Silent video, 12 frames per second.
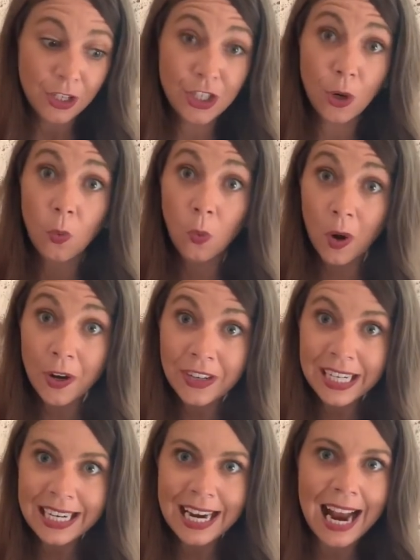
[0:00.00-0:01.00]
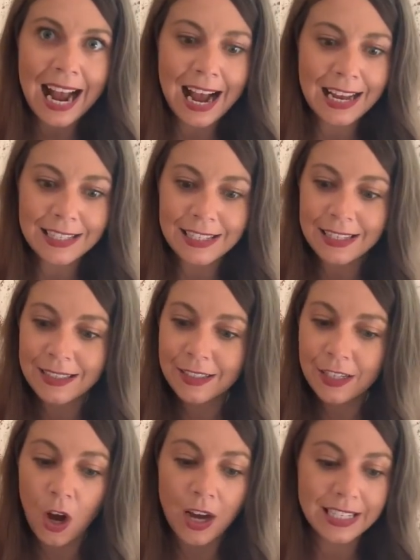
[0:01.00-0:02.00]
to worry and
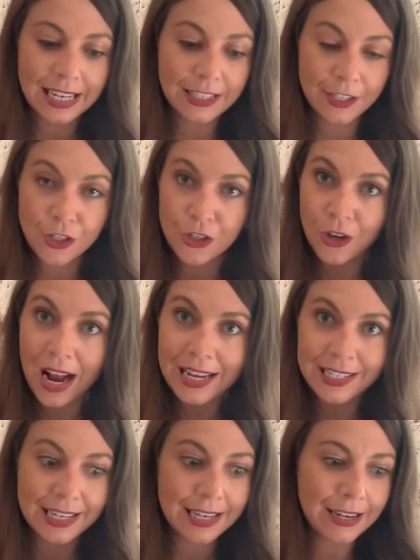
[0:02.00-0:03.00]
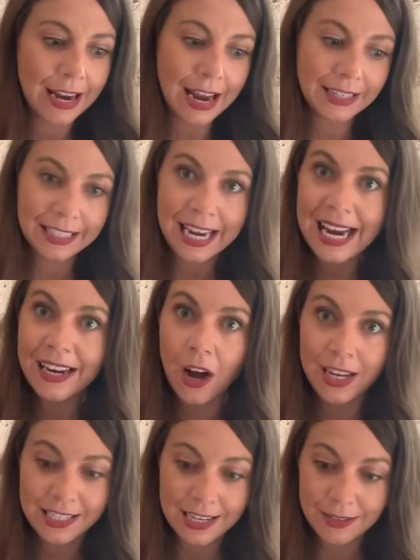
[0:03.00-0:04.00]
causing distress and
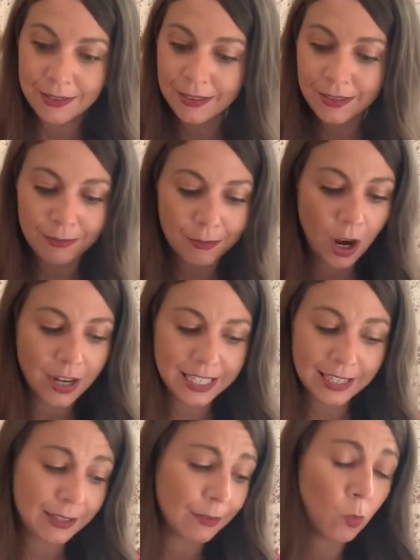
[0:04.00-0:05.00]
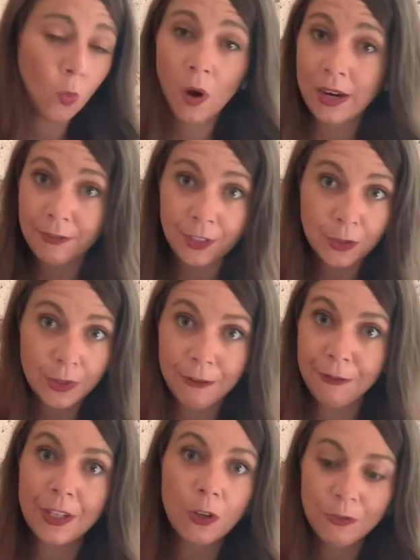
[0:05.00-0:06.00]
chaos and causing one of you to
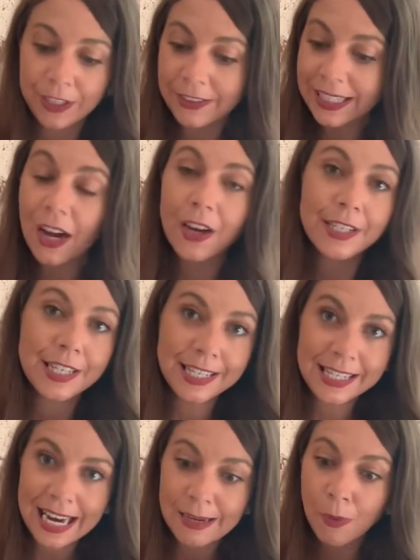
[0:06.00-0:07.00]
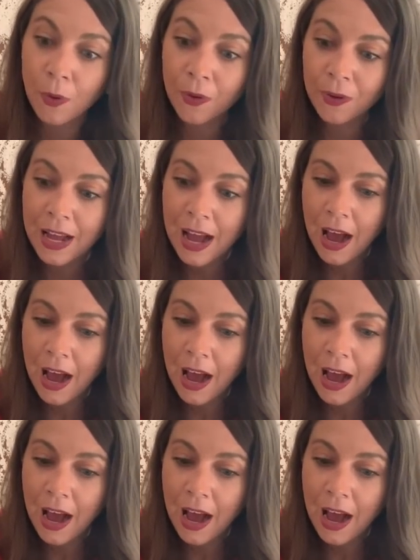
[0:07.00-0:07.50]
feel very unstable.